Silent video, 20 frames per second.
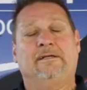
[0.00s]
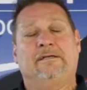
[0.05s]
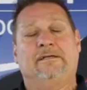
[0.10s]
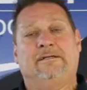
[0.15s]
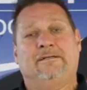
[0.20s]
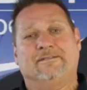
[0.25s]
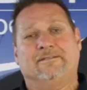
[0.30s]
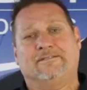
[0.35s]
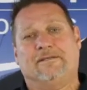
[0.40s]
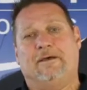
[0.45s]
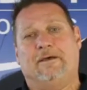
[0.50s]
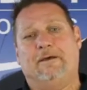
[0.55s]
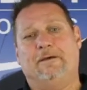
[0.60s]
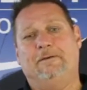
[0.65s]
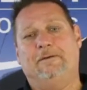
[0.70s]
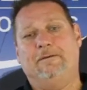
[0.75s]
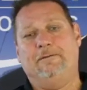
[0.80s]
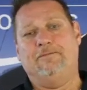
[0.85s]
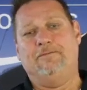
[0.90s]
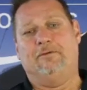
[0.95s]

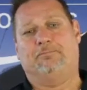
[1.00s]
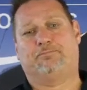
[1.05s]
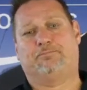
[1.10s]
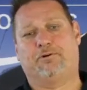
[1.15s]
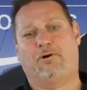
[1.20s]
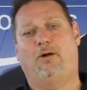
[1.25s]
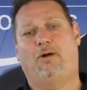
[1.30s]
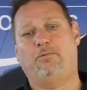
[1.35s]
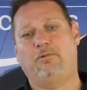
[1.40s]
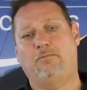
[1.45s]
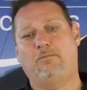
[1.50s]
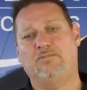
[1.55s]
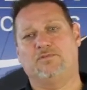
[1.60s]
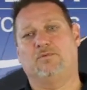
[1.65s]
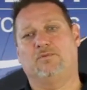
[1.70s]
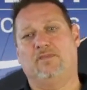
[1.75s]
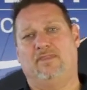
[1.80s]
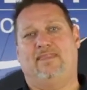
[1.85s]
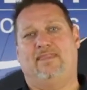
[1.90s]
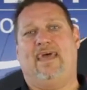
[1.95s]
So the problems
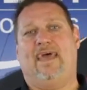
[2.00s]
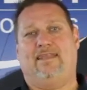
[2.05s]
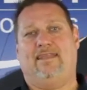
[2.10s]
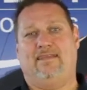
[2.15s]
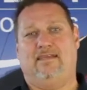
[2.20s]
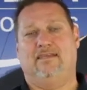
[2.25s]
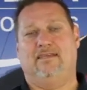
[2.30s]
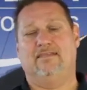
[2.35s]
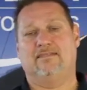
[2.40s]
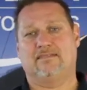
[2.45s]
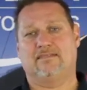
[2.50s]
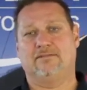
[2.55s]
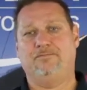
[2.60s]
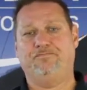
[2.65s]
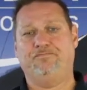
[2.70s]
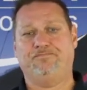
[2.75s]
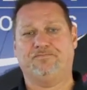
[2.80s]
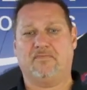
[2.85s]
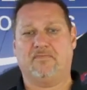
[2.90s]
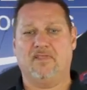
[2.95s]
with that is,
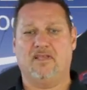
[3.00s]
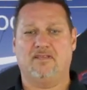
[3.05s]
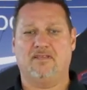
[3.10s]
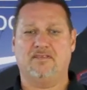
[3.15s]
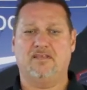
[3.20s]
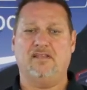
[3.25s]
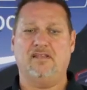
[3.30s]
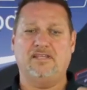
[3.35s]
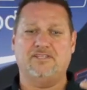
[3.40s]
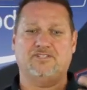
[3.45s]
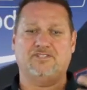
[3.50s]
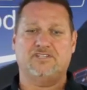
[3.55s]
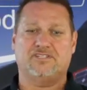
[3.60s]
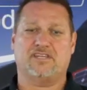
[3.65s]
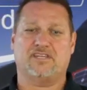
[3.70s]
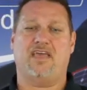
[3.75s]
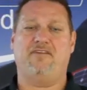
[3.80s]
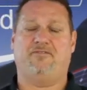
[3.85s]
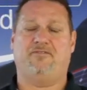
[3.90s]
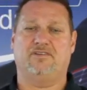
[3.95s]
let's
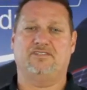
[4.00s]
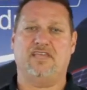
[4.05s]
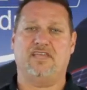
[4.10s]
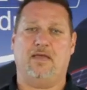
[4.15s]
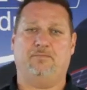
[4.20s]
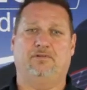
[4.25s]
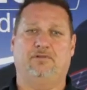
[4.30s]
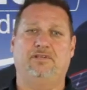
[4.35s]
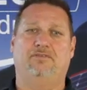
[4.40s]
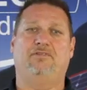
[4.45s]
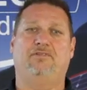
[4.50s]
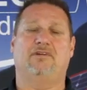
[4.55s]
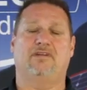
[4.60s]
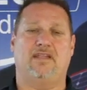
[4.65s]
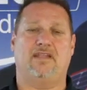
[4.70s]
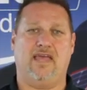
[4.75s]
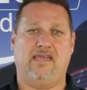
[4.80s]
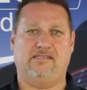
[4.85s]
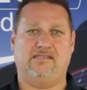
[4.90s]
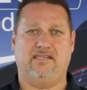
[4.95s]
just say, for example, you've got
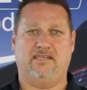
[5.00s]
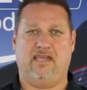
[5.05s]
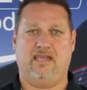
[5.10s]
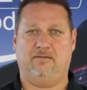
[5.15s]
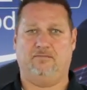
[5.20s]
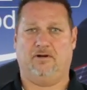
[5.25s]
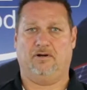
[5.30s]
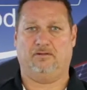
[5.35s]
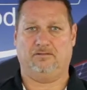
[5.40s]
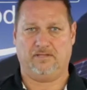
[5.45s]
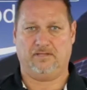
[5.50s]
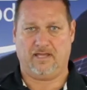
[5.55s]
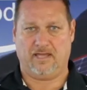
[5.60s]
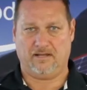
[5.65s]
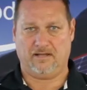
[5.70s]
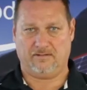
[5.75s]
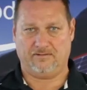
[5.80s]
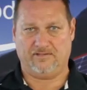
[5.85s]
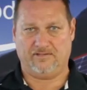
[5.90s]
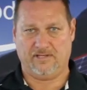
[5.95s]
an 80 amp
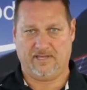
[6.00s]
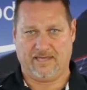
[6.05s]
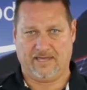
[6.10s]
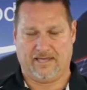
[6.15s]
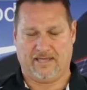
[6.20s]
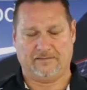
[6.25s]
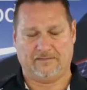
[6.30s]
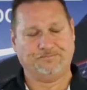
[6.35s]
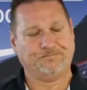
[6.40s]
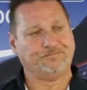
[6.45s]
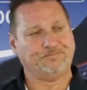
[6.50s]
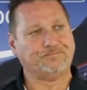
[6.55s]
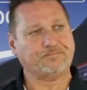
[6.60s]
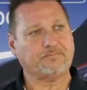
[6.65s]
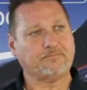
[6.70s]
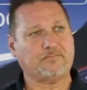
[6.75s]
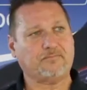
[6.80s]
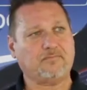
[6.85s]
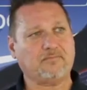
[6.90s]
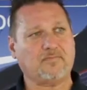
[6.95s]
alternator in your car.
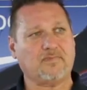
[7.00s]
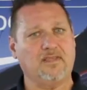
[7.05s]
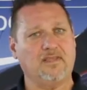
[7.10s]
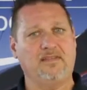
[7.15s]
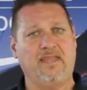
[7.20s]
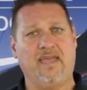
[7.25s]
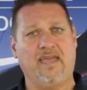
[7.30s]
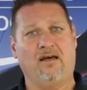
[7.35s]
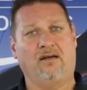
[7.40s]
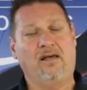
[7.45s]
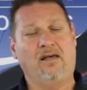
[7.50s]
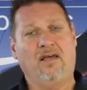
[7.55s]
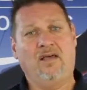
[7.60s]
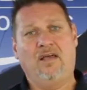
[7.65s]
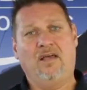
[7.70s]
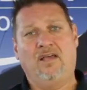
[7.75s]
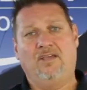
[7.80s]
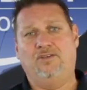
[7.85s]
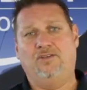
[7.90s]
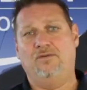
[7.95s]
Now,
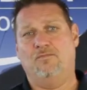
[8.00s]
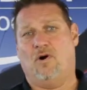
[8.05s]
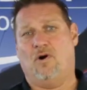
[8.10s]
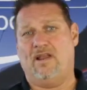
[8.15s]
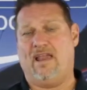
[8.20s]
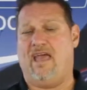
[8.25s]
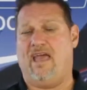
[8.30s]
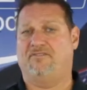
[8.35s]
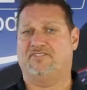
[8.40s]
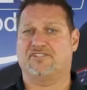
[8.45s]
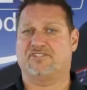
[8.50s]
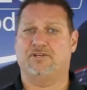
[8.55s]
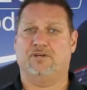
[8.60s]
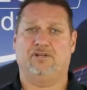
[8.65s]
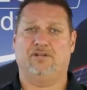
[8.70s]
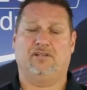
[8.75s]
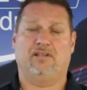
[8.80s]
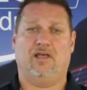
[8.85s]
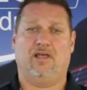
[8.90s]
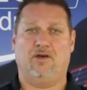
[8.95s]
you might have
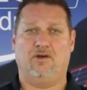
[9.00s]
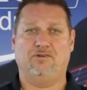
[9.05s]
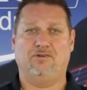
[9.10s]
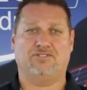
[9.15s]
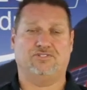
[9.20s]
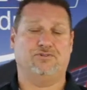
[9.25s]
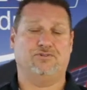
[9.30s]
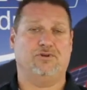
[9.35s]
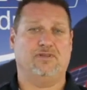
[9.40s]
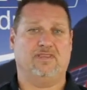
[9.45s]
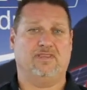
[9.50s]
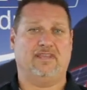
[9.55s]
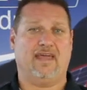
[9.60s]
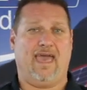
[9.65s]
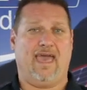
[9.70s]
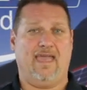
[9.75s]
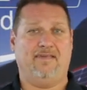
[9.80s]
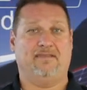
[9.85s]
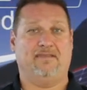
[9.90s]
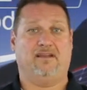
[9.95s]
certain loads during the
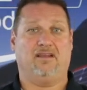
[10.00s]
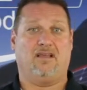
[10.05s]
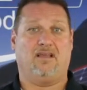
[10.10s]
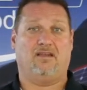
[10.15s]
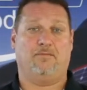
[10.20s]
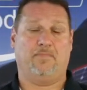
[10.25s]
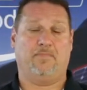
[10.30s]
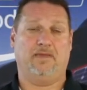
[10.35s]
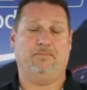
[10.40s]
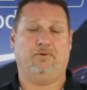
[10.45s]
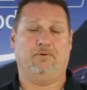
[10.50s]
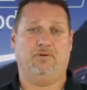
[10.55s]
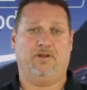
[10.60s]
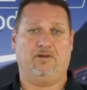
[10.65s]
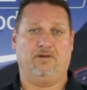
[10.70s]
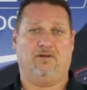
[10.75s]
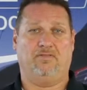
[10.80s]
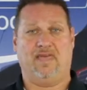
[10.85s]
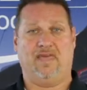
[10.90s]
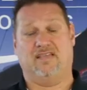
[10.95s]
day that are going to be
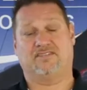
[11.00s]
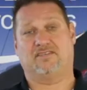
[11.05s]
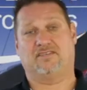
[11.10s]
putting on that.